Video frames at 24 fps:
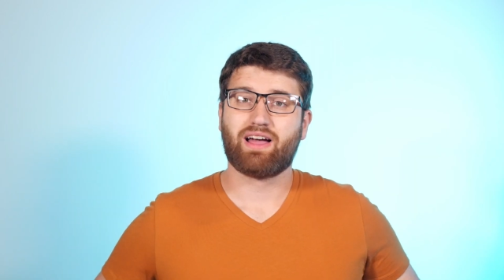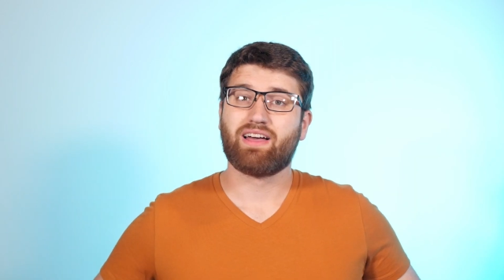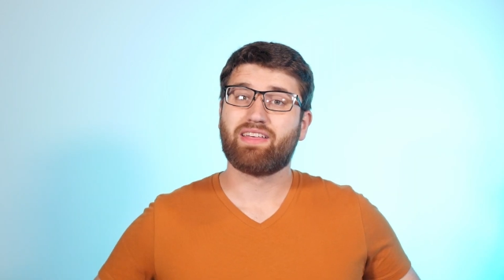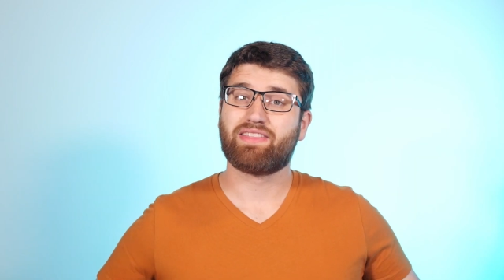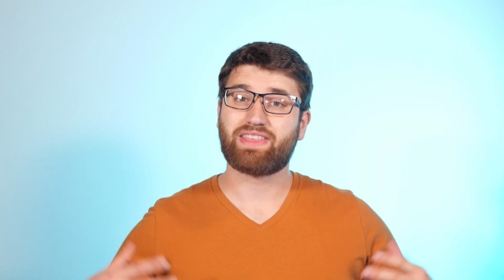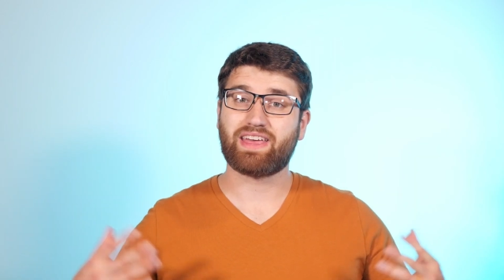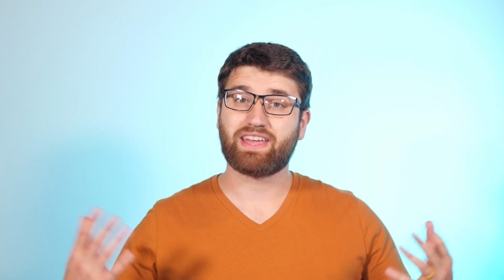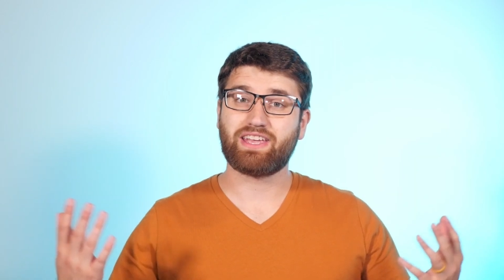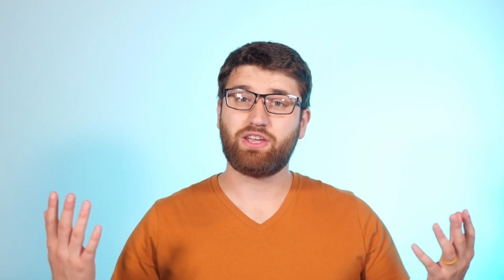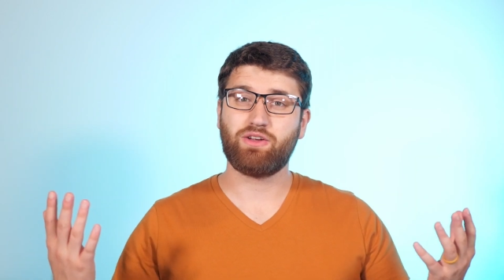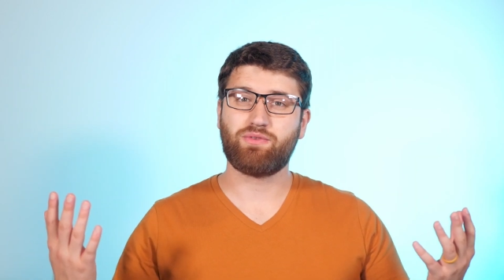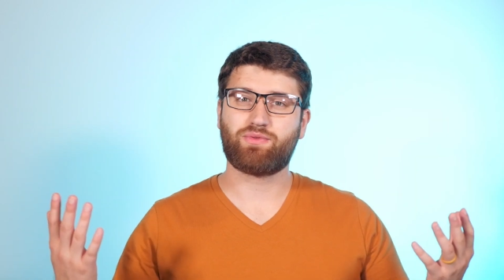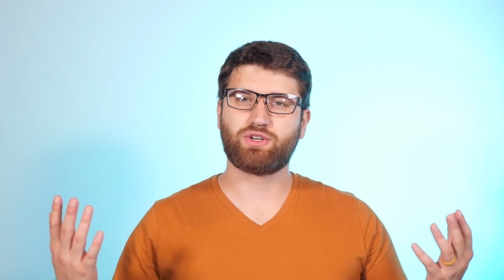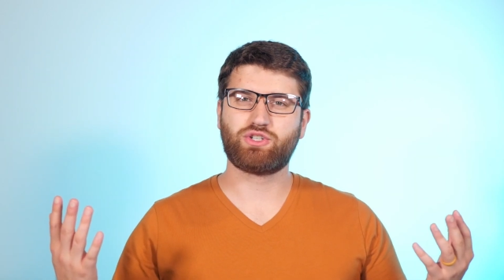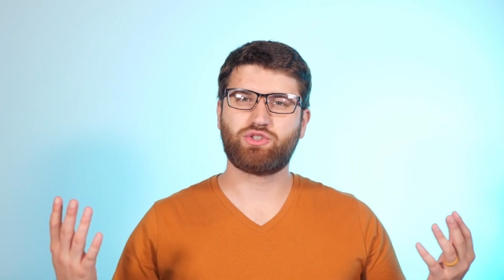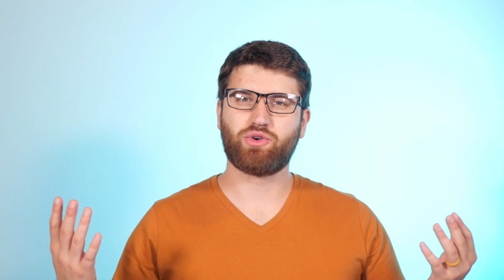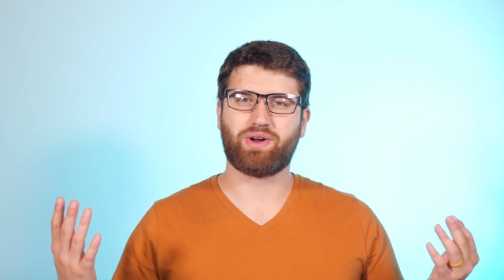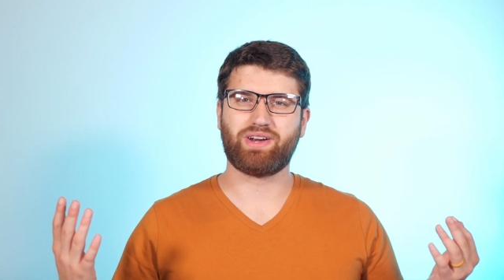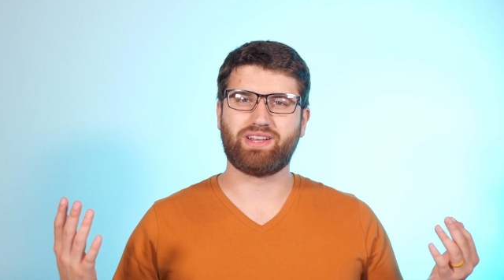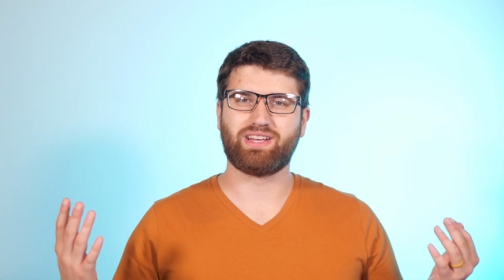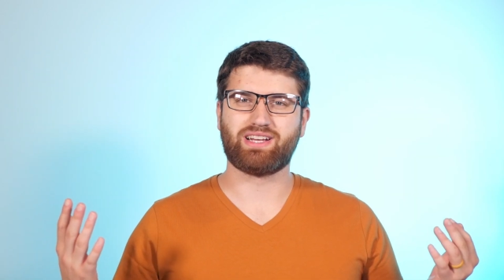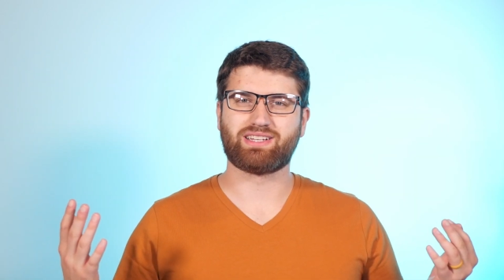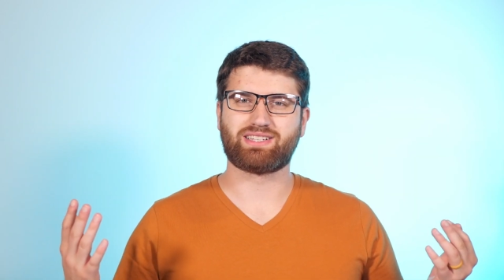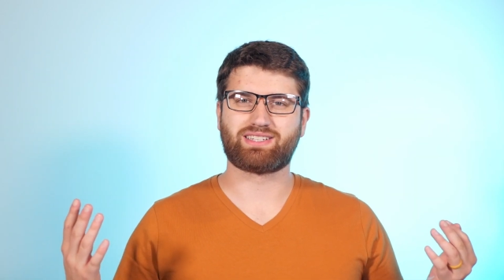Thank you for
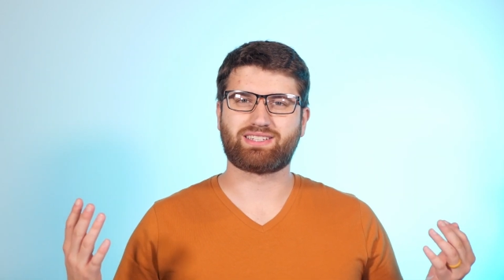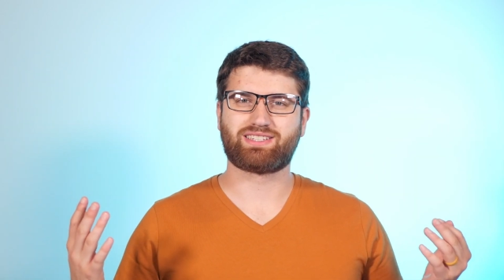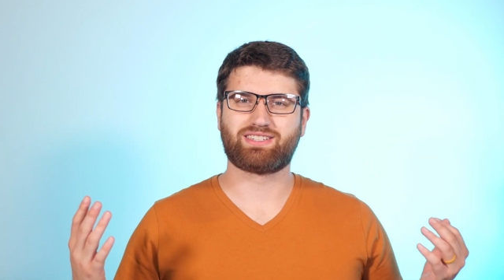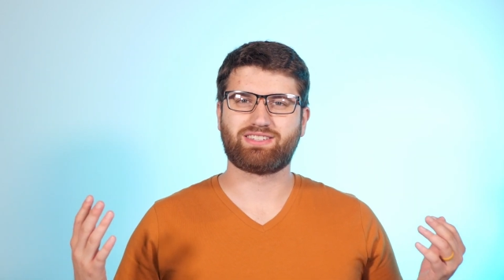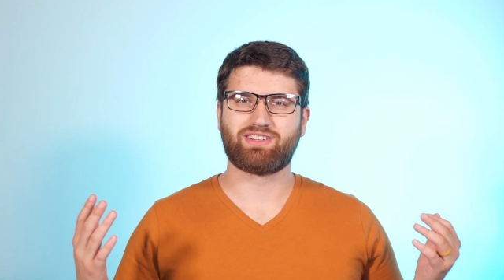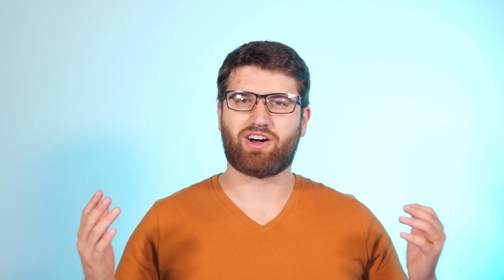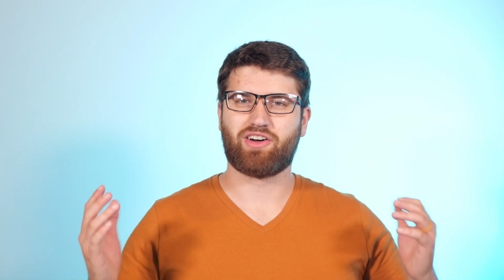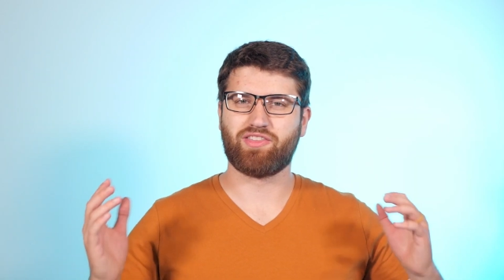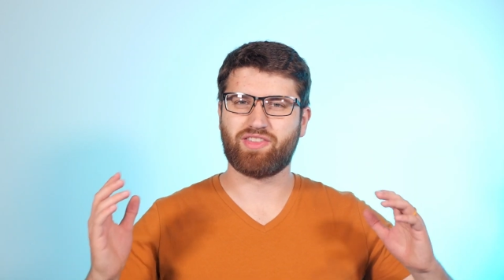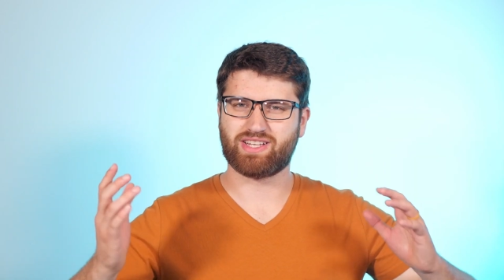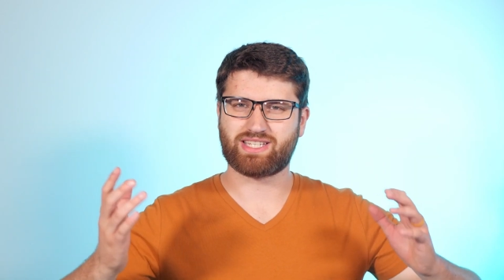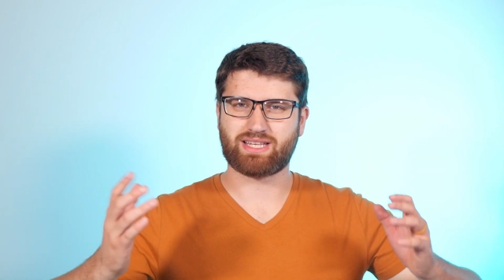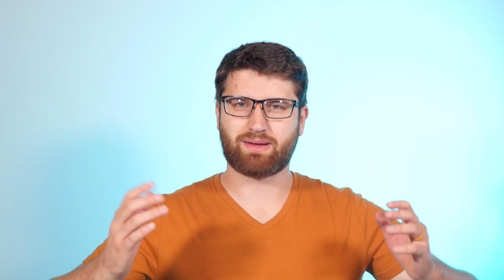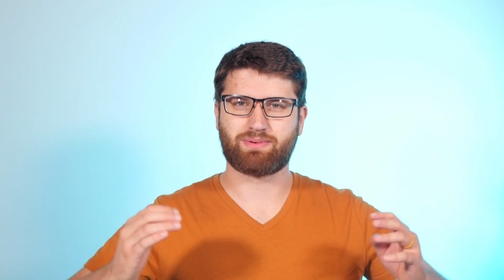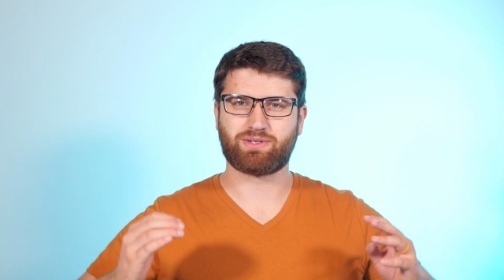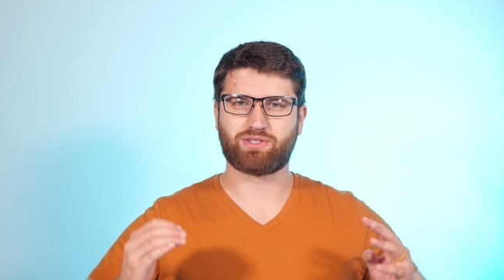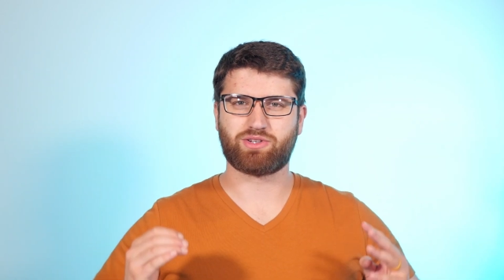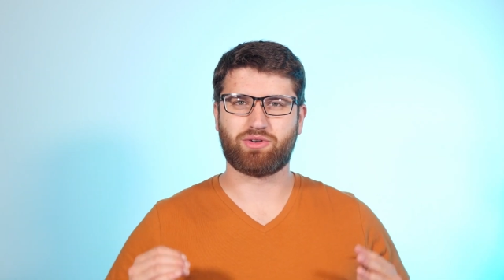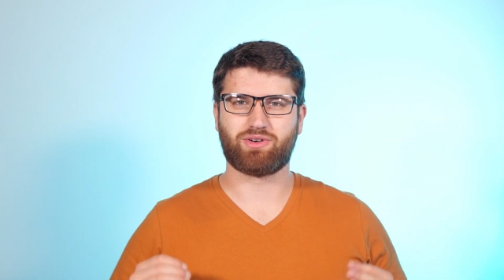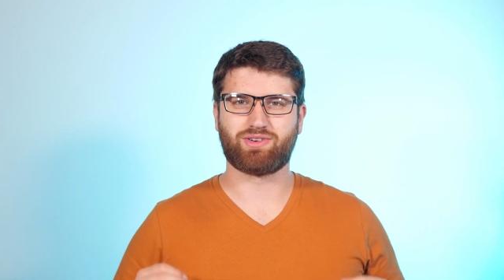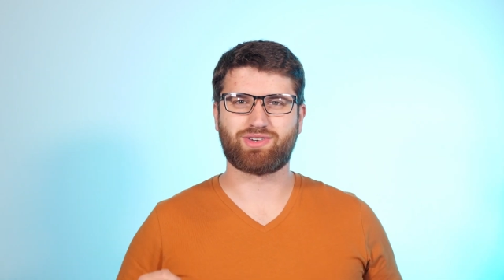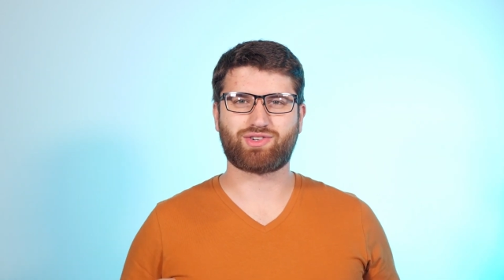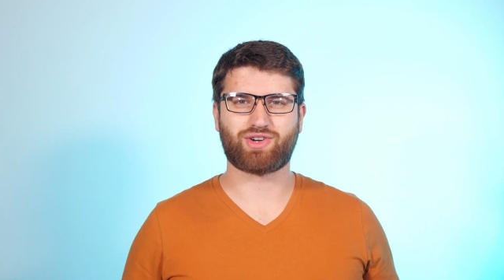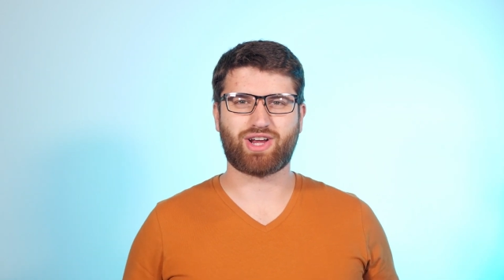joining us on this
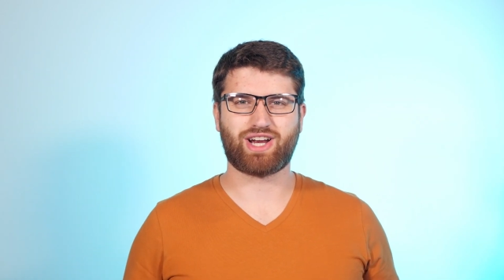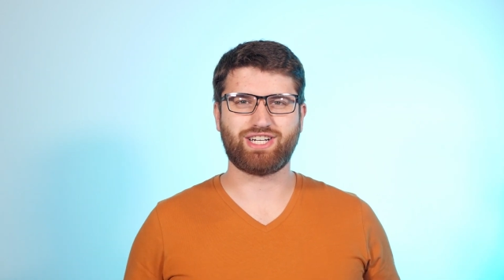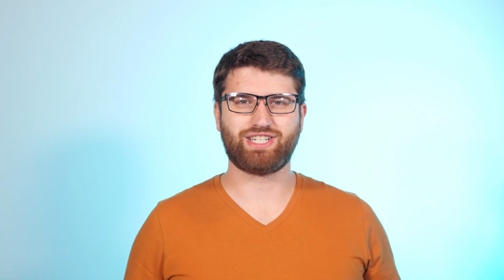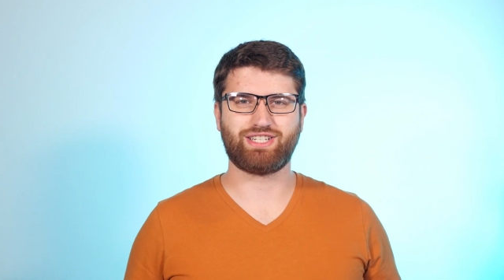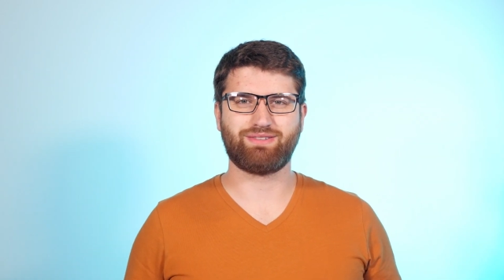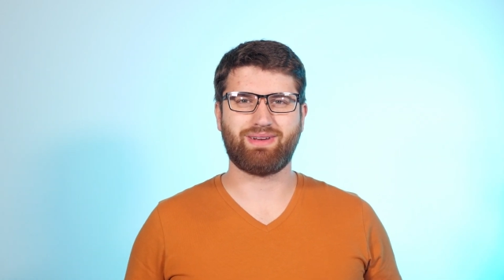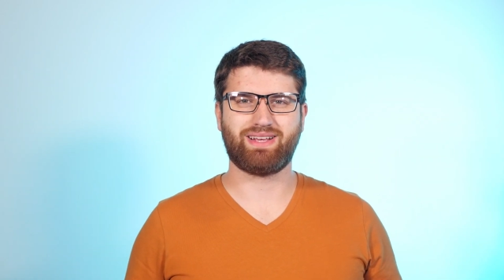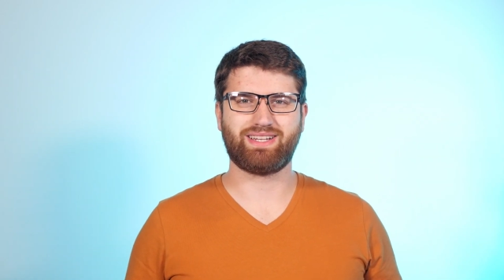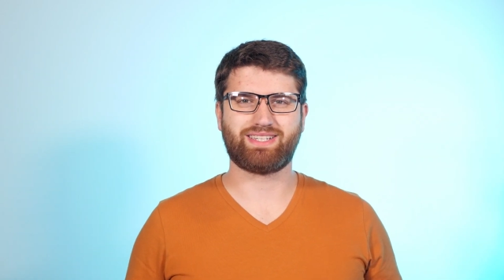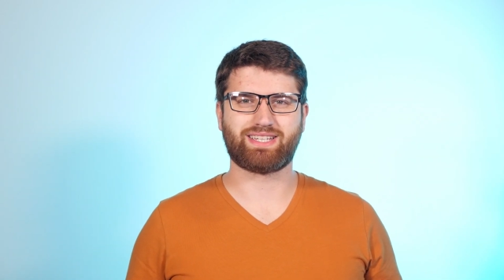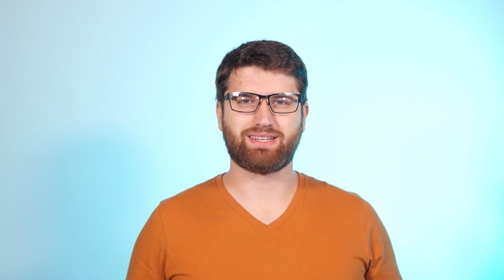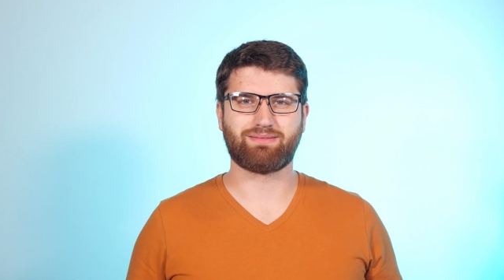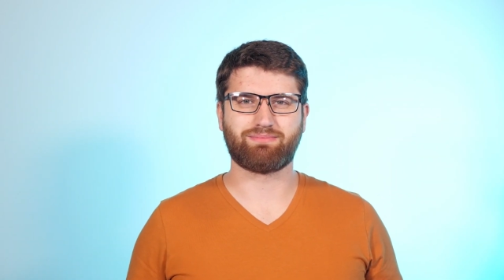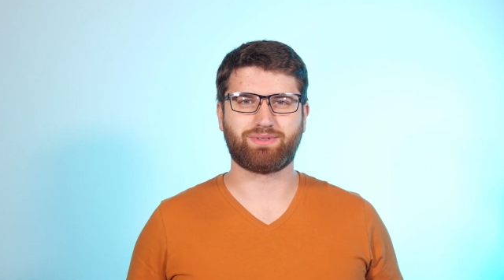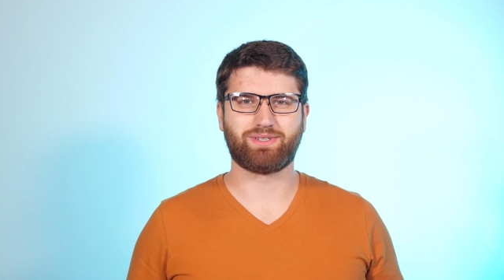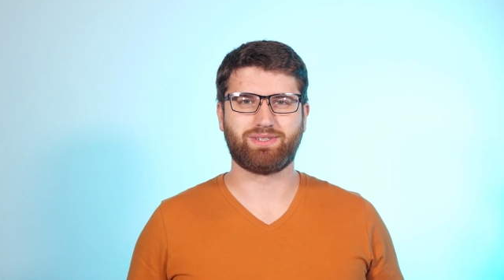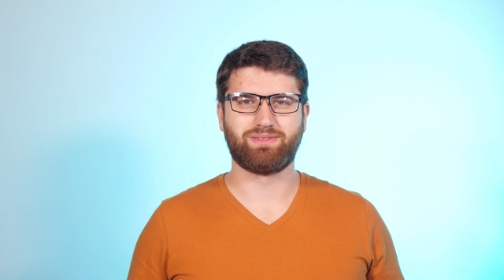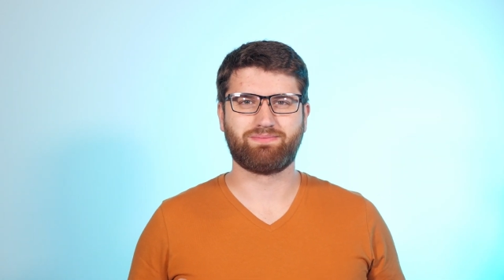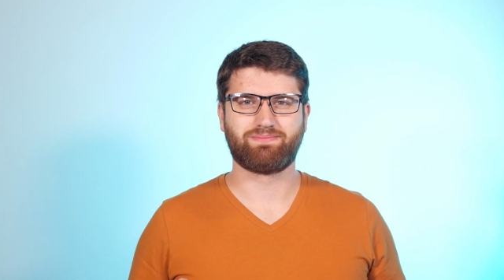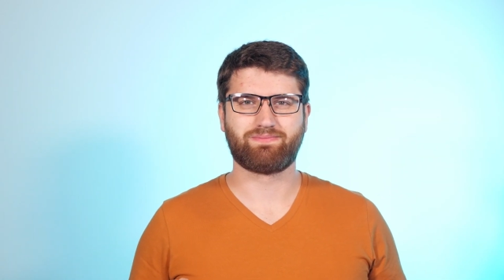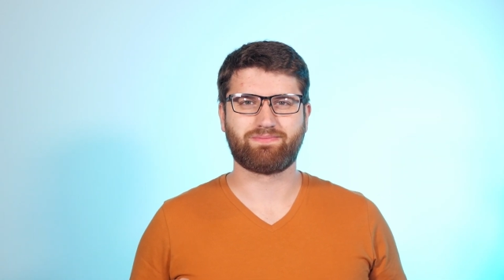episode of Strategy Made Simple.